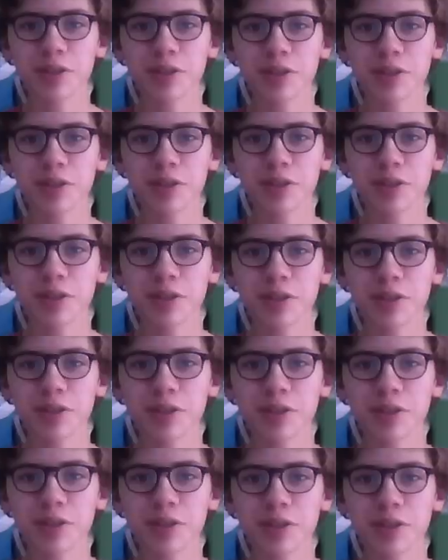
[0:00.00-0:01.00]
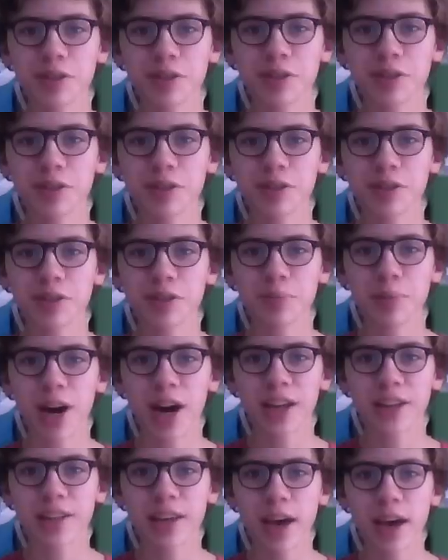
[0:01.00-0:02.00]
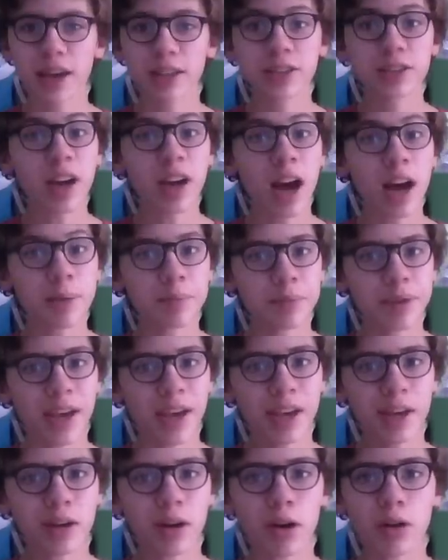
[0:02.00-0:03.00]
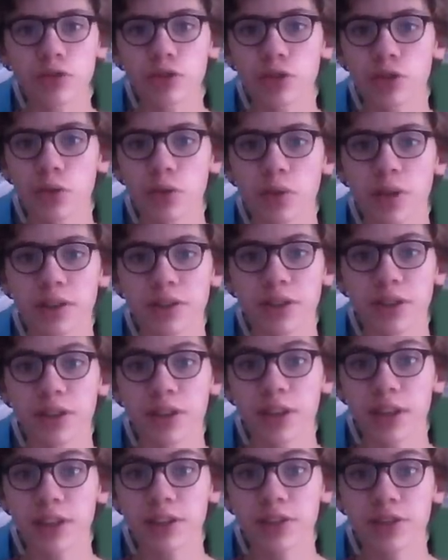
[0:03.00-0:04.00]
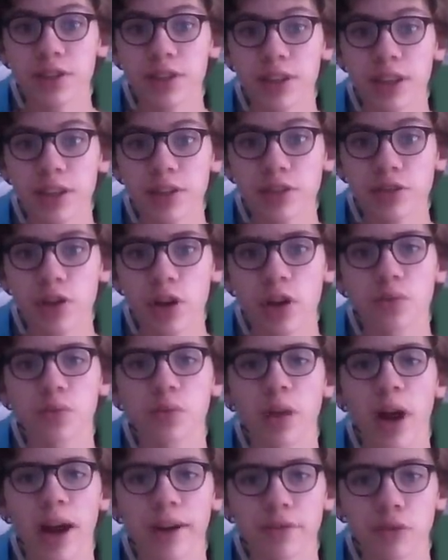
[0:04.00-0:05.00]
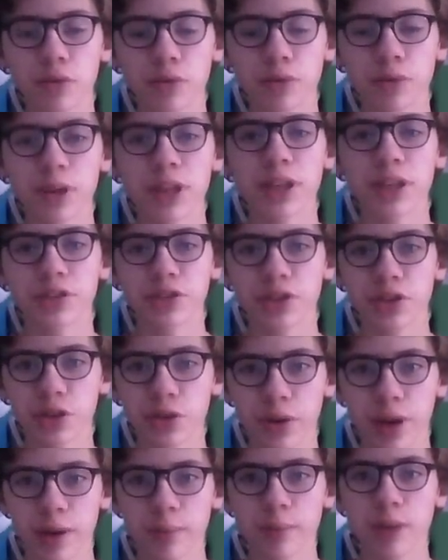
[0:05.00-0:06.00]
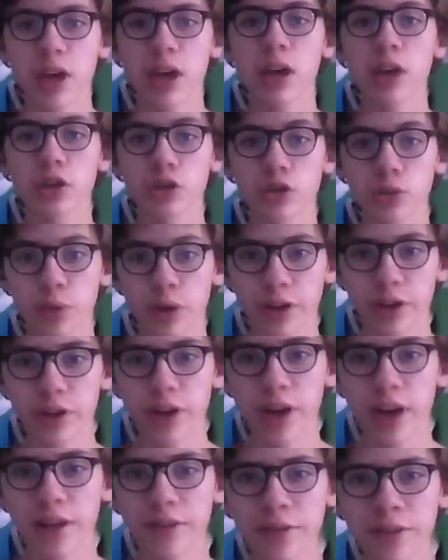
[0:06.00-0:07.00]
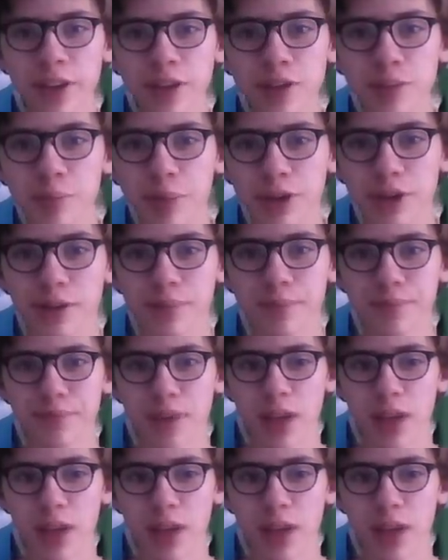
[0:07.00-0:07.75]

Hi guys, welcome to Nick's Knits Podcast. I'm Nick, also known as Knicks Knits on Ravelry, Instagram, Twitter, and Facebook.